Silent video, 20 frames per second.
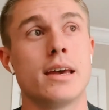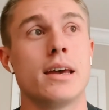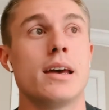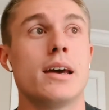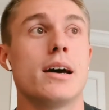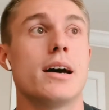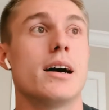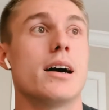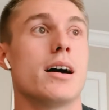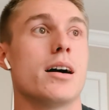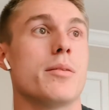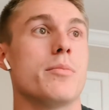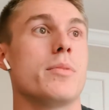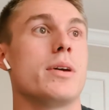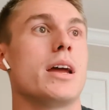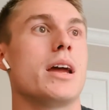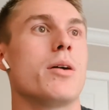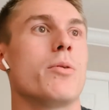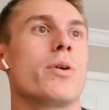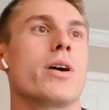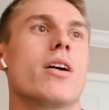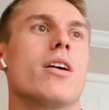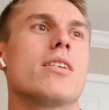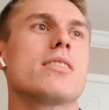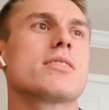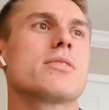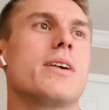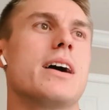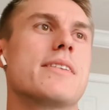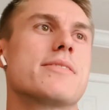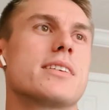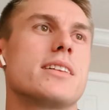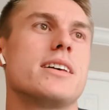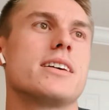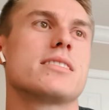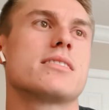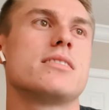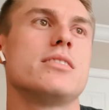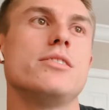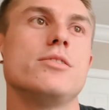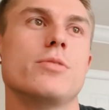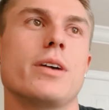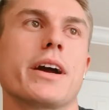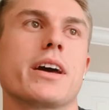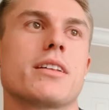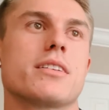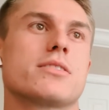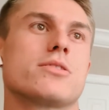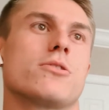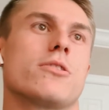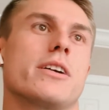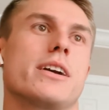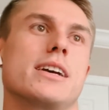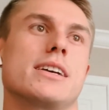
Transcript: And we also have to list 2 regulatory